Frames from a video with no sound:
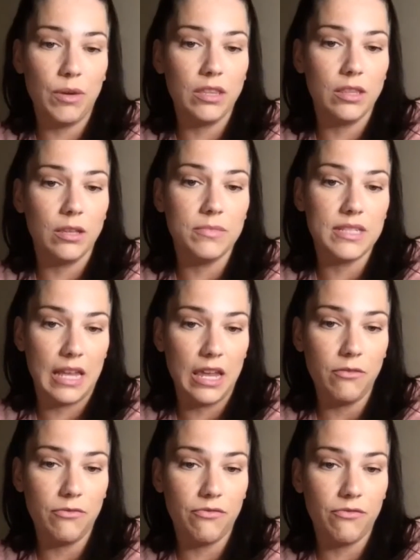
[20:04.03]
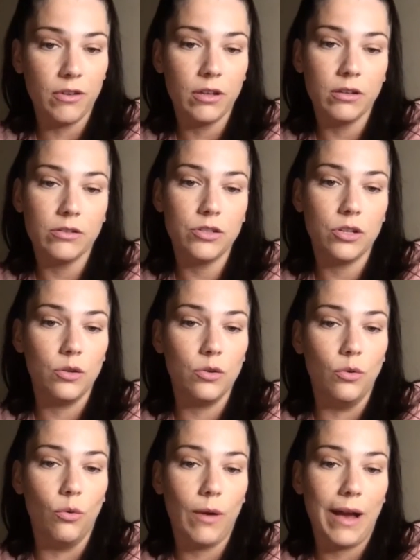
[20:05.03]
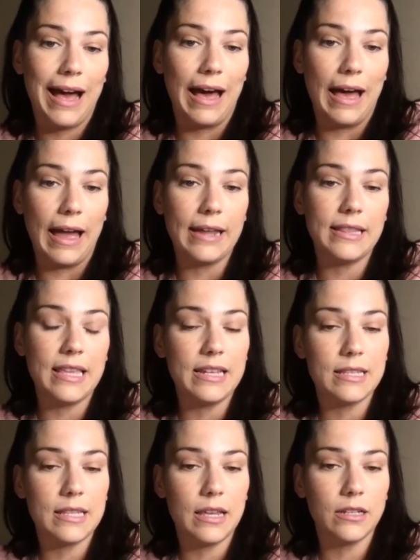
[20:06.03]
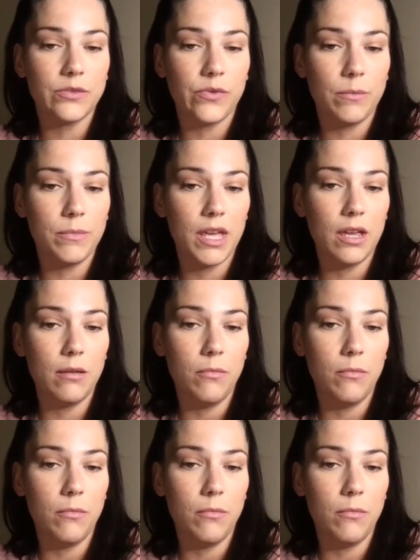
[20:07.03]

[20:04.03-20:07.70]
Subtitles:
them safe to hide these things from them?